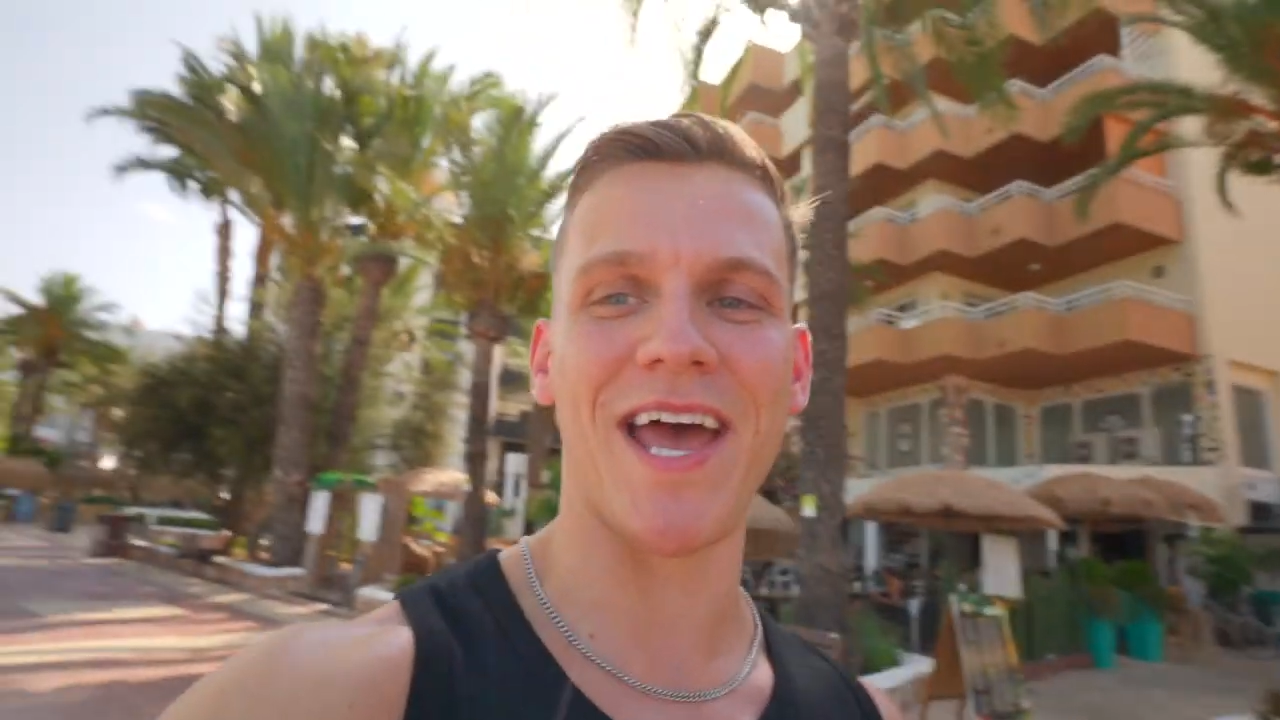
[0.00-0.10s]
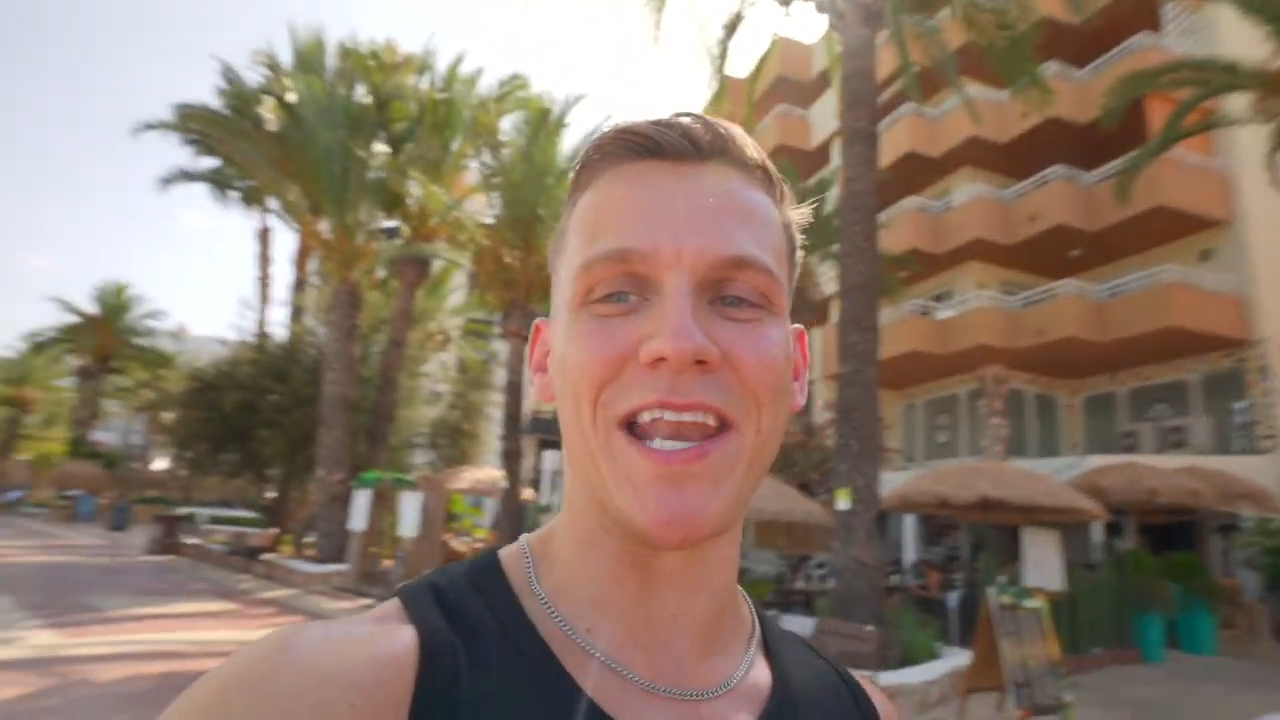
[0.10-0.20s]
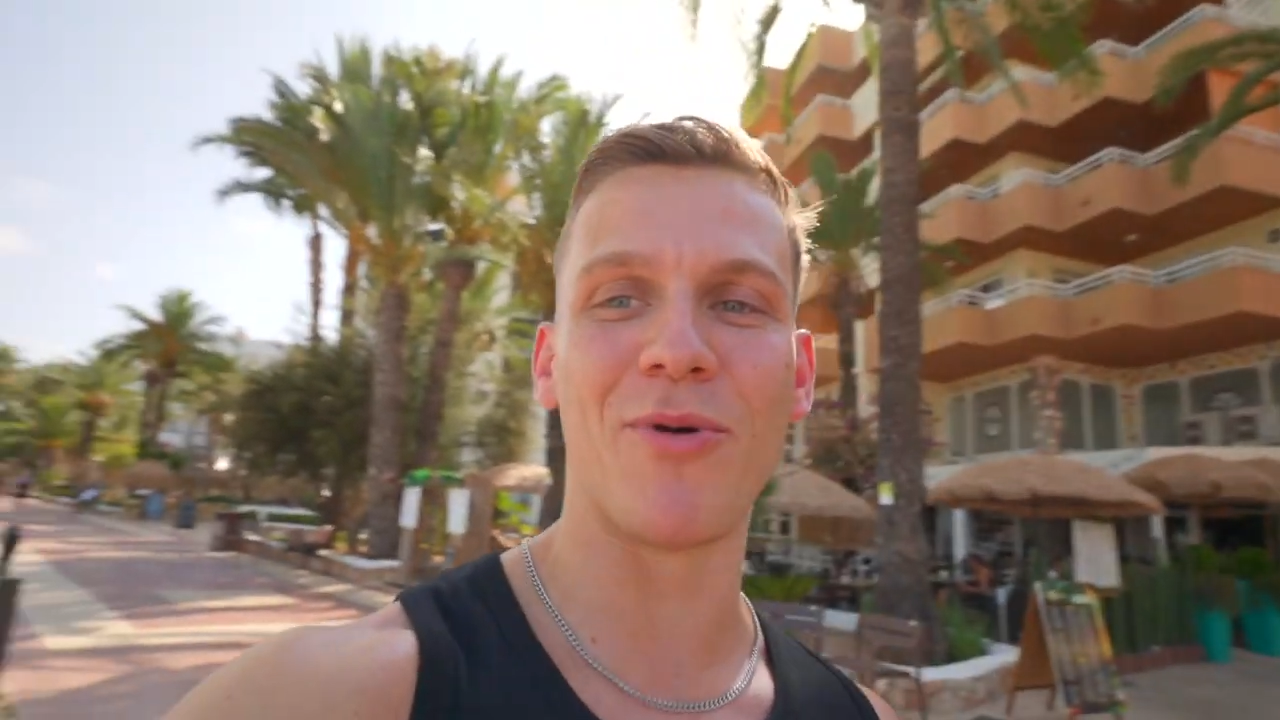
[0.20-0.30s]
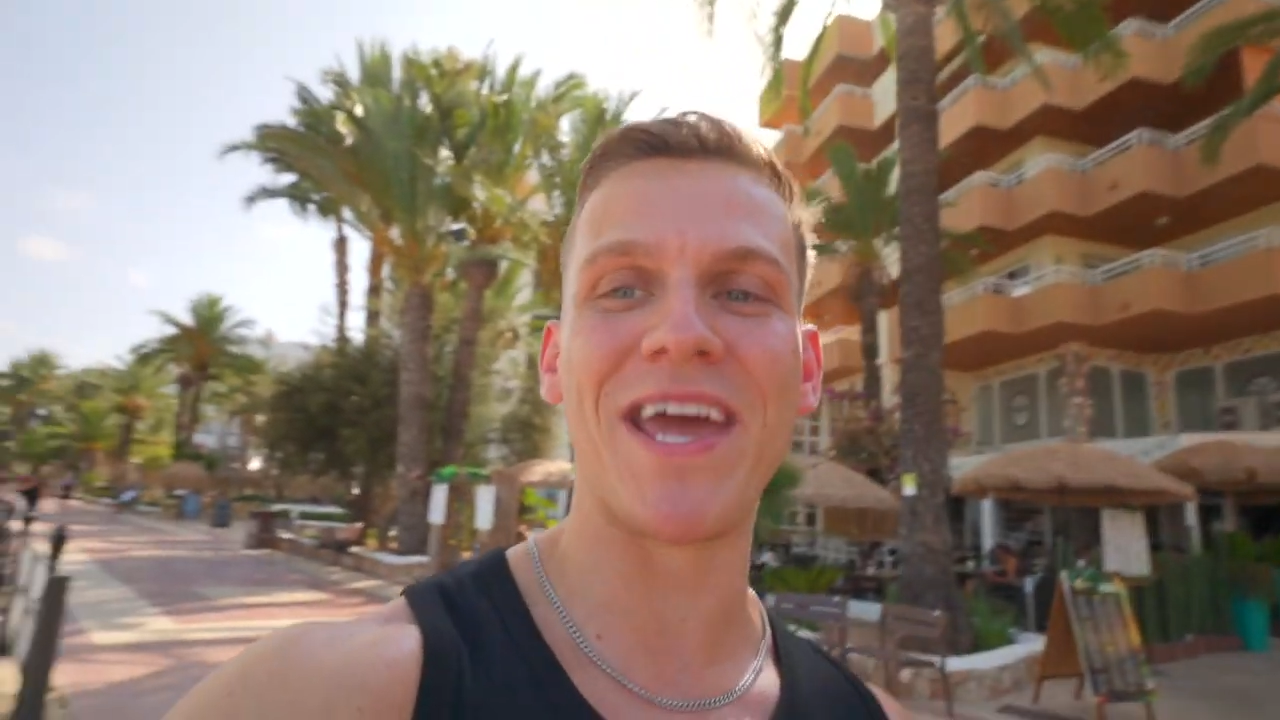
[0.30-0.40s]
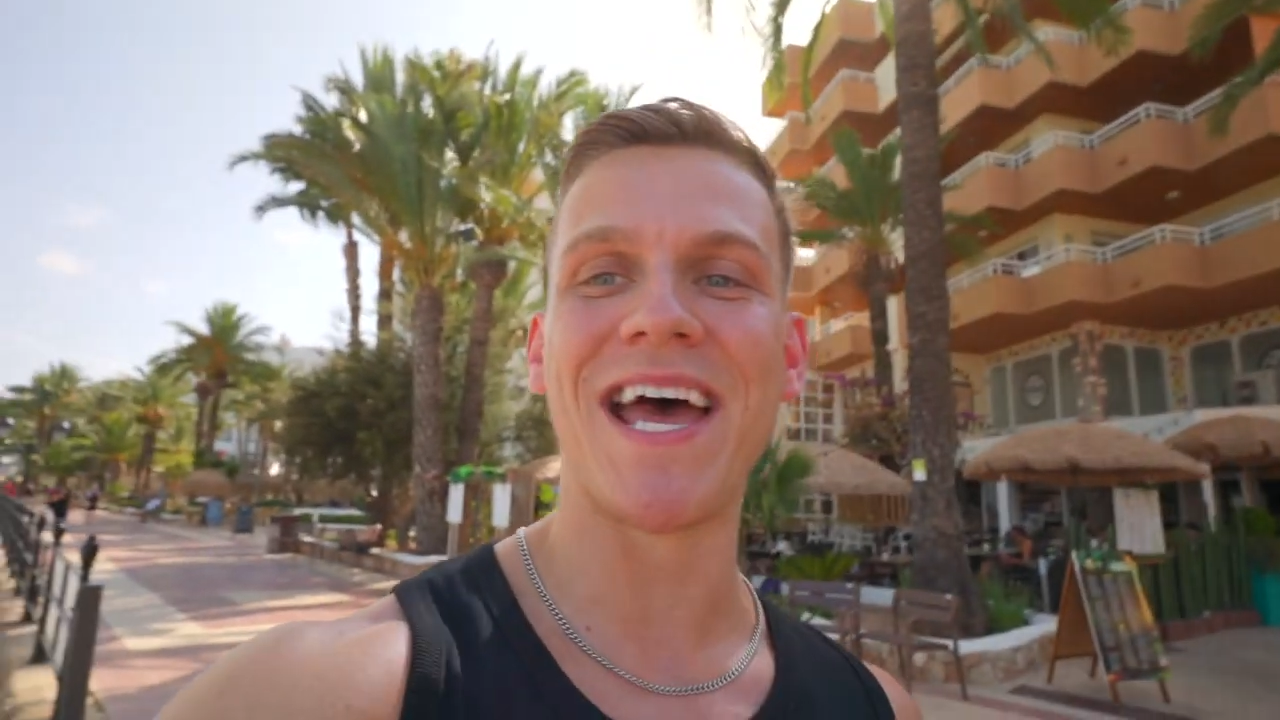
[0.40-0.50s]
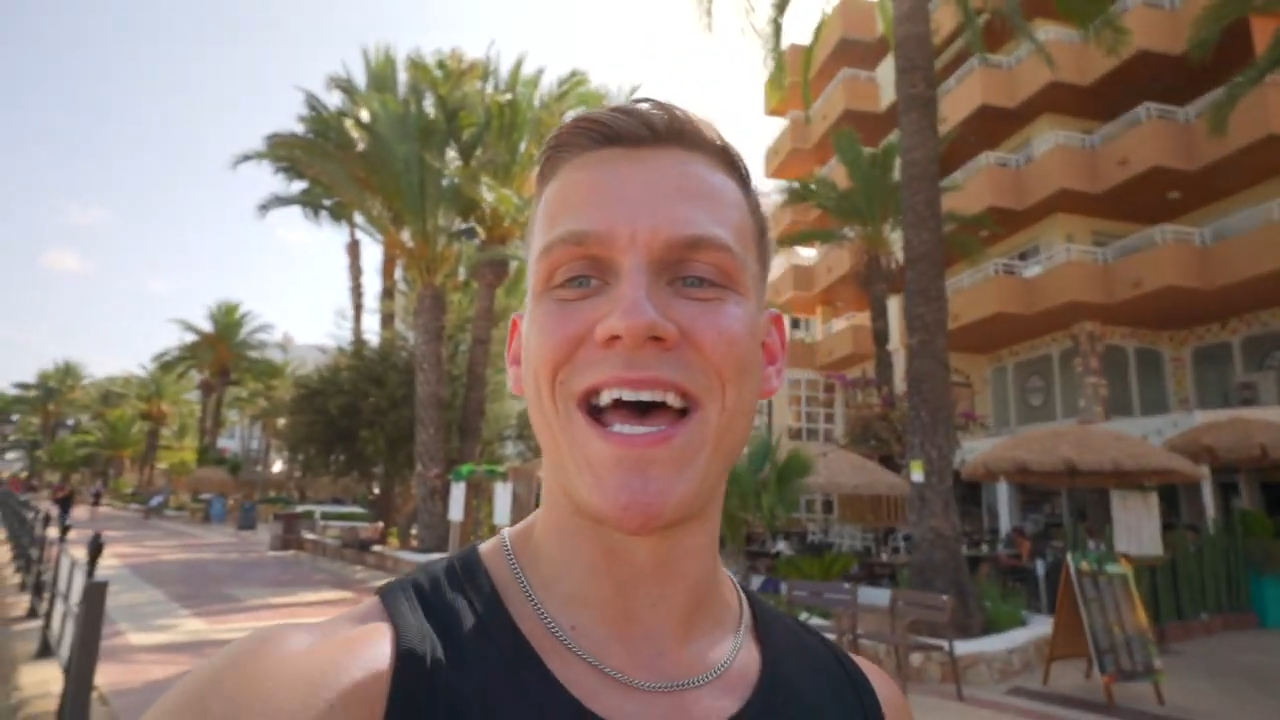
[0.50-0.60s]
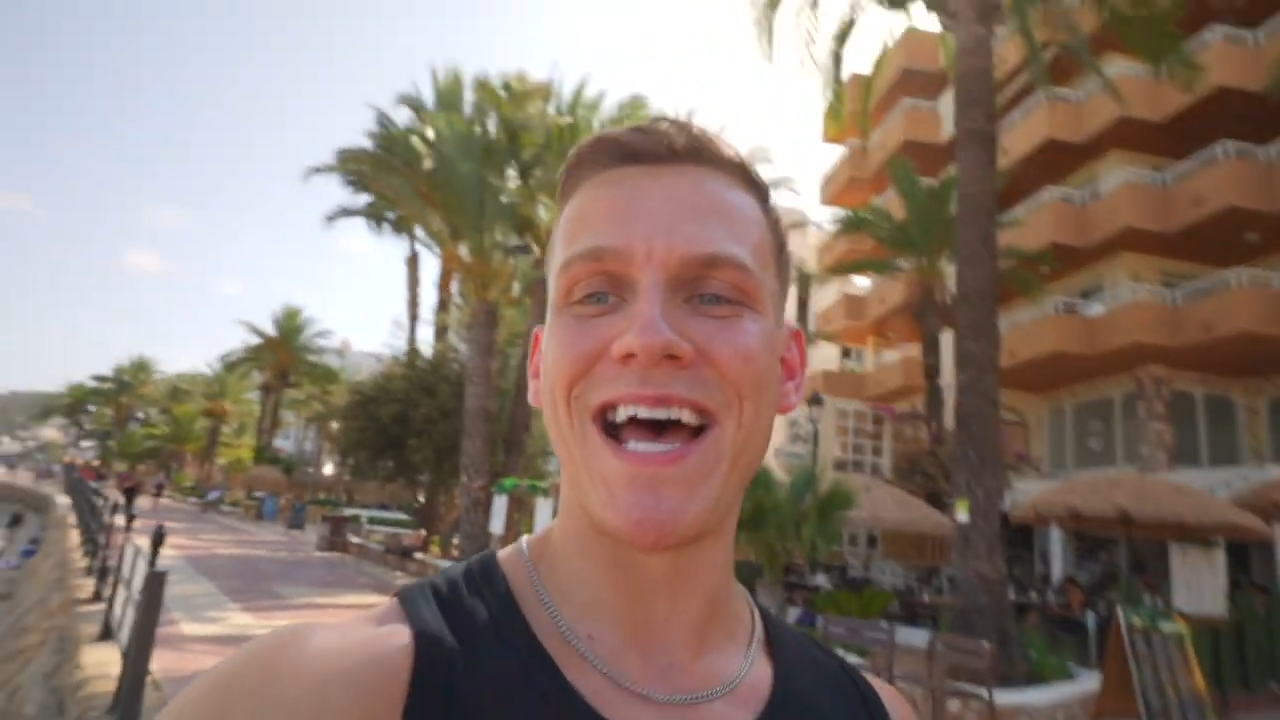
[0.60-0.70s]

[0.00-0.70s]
anyway.